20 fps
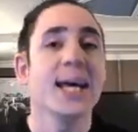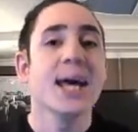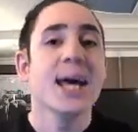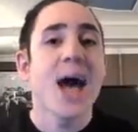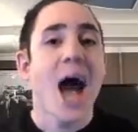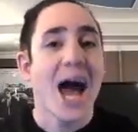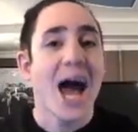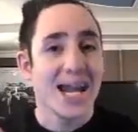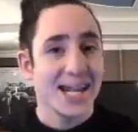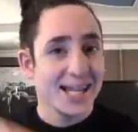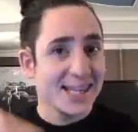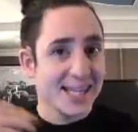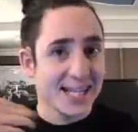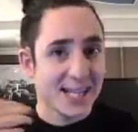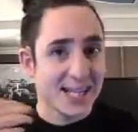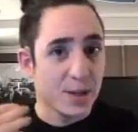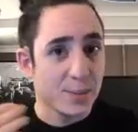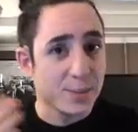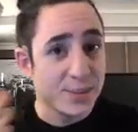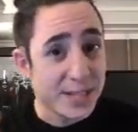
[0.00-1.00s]
I didn't think they were
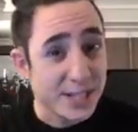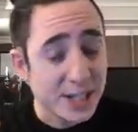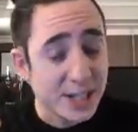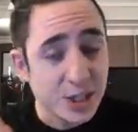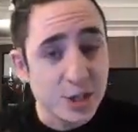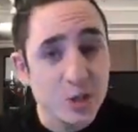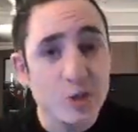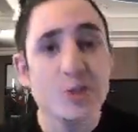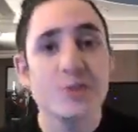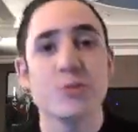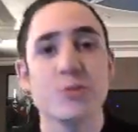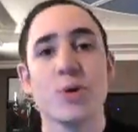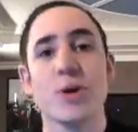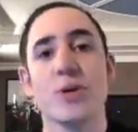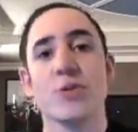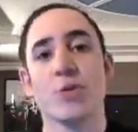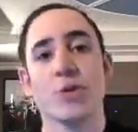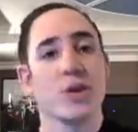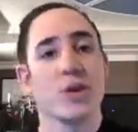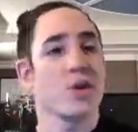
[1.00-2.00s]
particularly useful. I thought
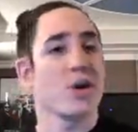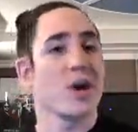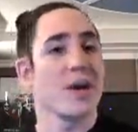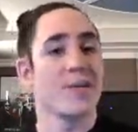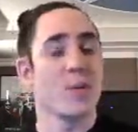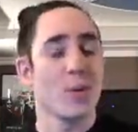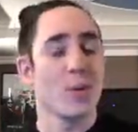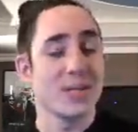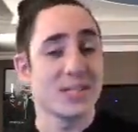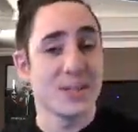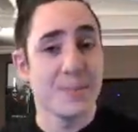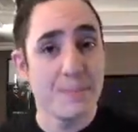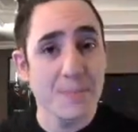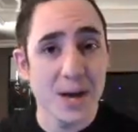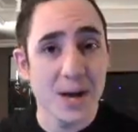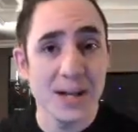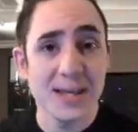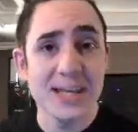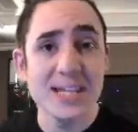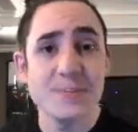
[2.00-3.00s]
they were kind of a waste of money,
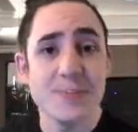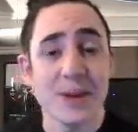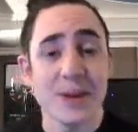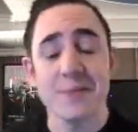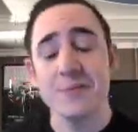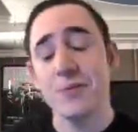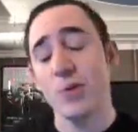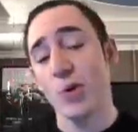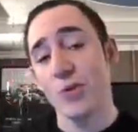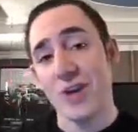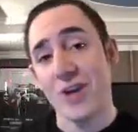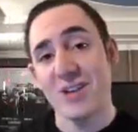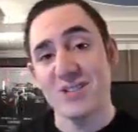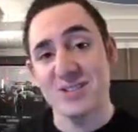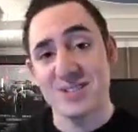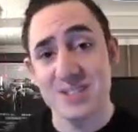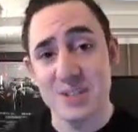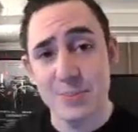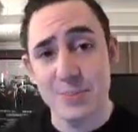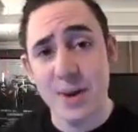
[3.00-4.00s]
spending 4,000 to
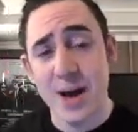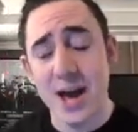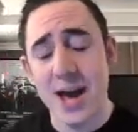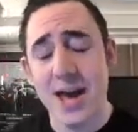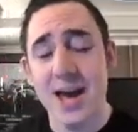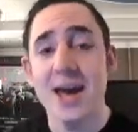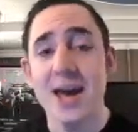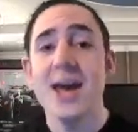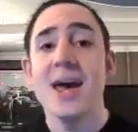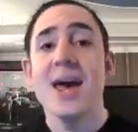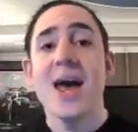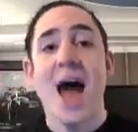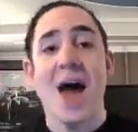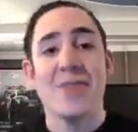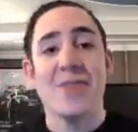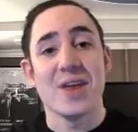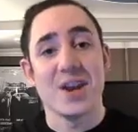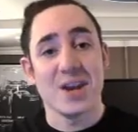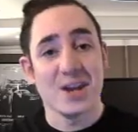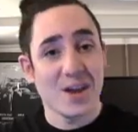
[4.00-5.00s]
buy it, and then
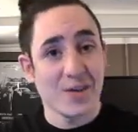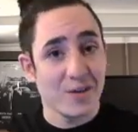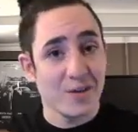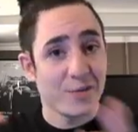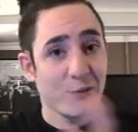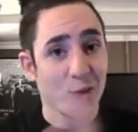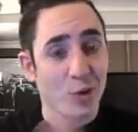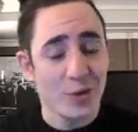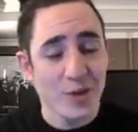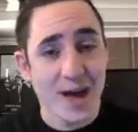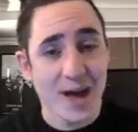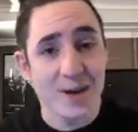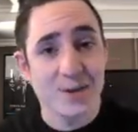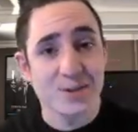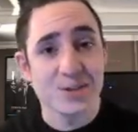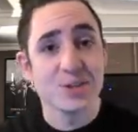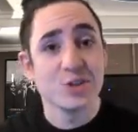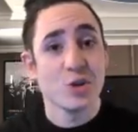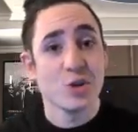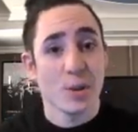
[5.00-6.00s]
another 4,000
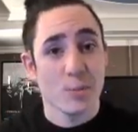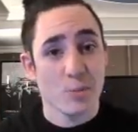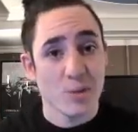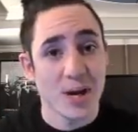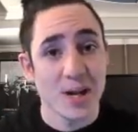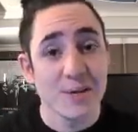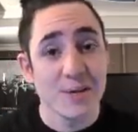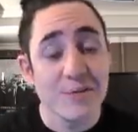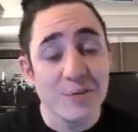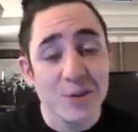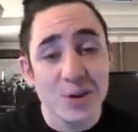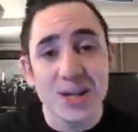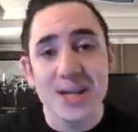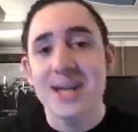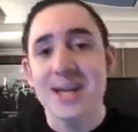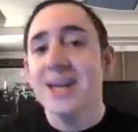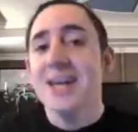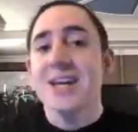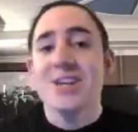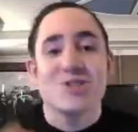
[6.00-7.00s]
to upgrade it fully.
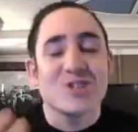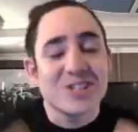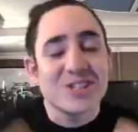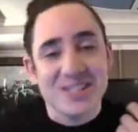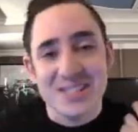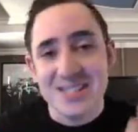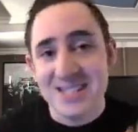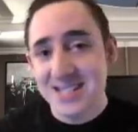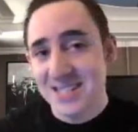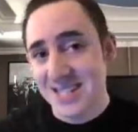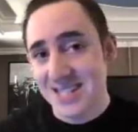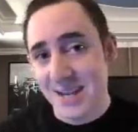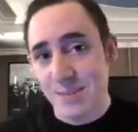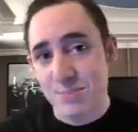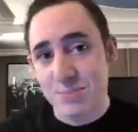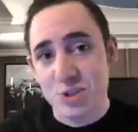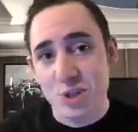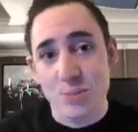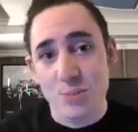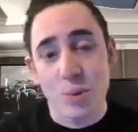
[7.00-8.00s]
Just didn't seem
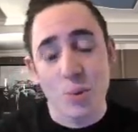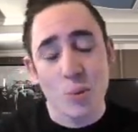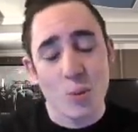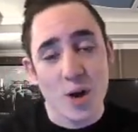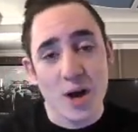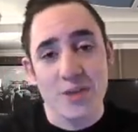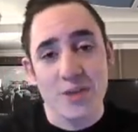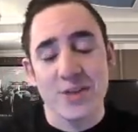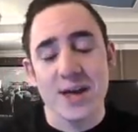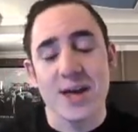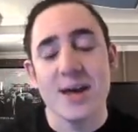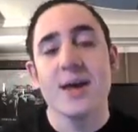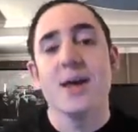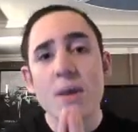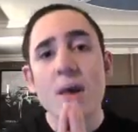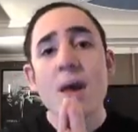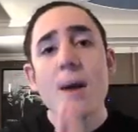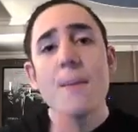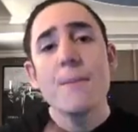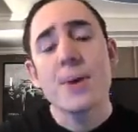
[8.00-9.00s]
super worth it.
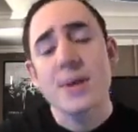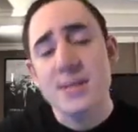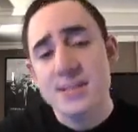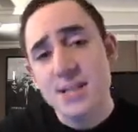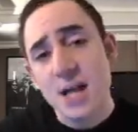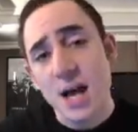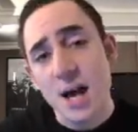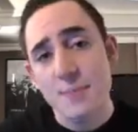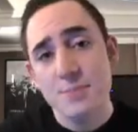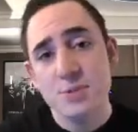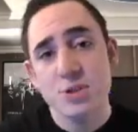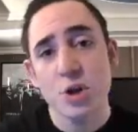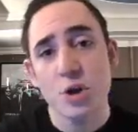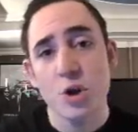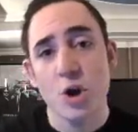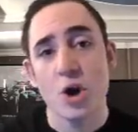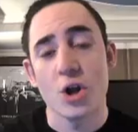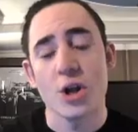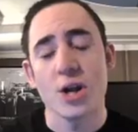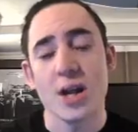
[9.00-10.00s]
But as time's gone on,
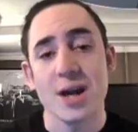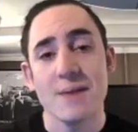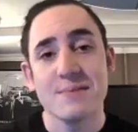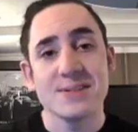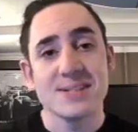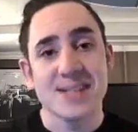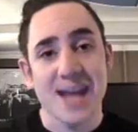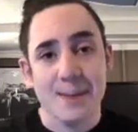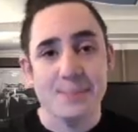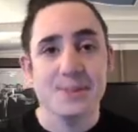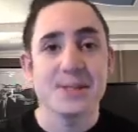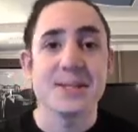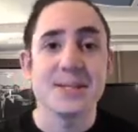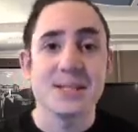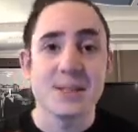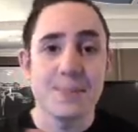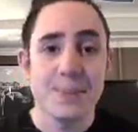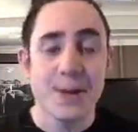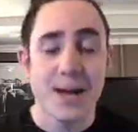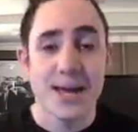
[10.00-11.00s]
and I've adapted as a
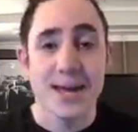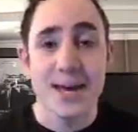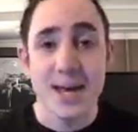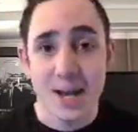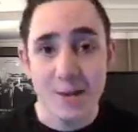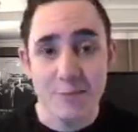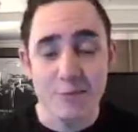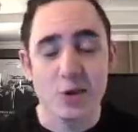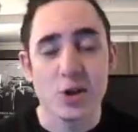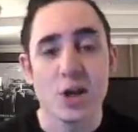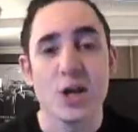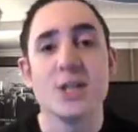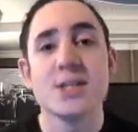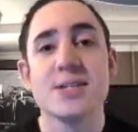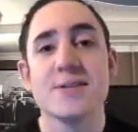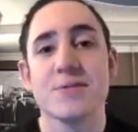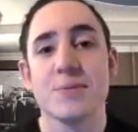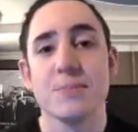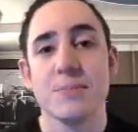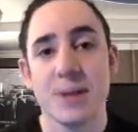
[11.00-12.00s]
player, and I've learned
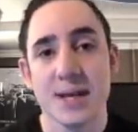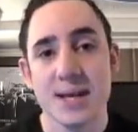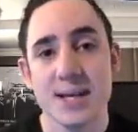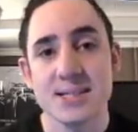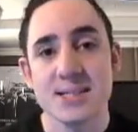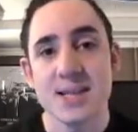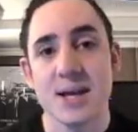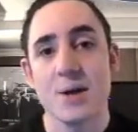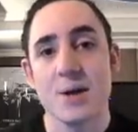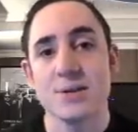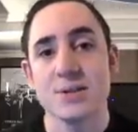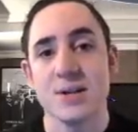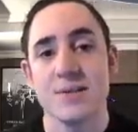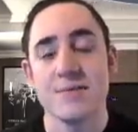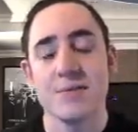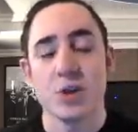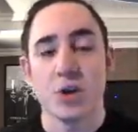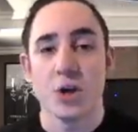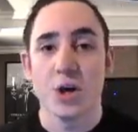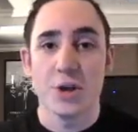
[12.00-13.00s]
different play styles, and I've
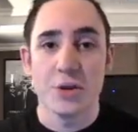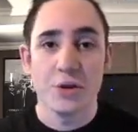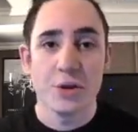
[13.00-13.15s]
learned